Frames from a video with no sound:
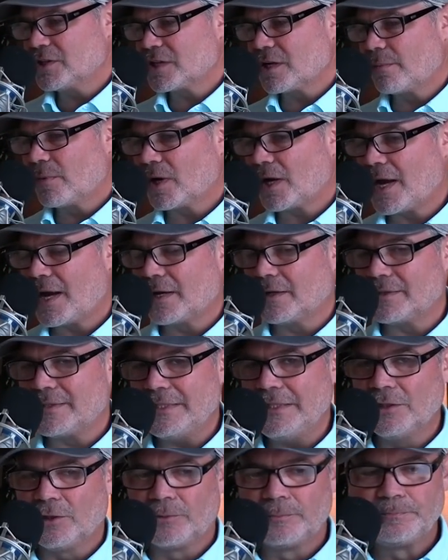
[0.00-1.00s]
summer kind of
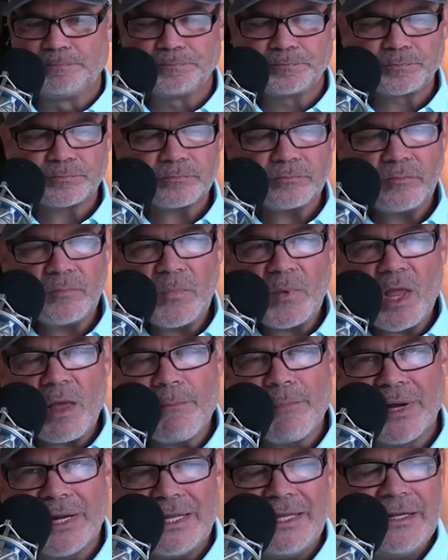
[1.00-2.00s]
deal.
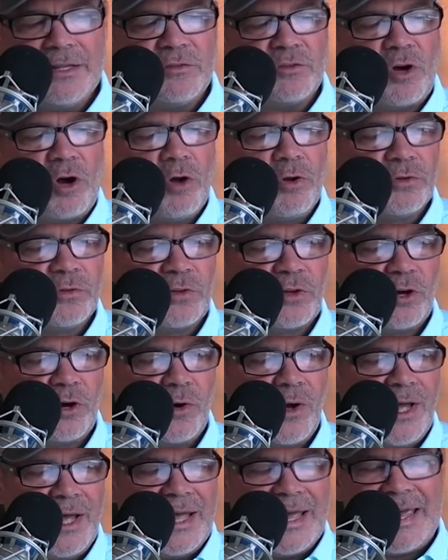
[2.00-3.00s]
But it is
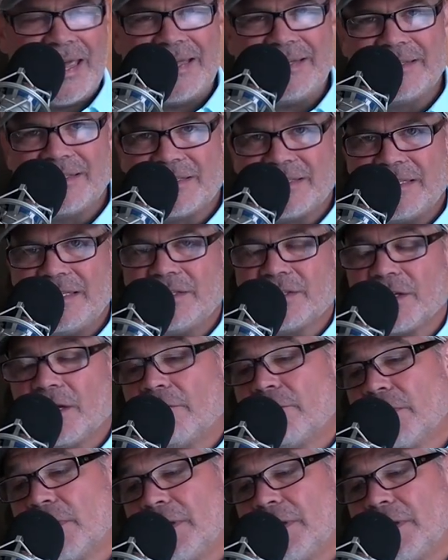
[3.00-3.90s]
also a disease of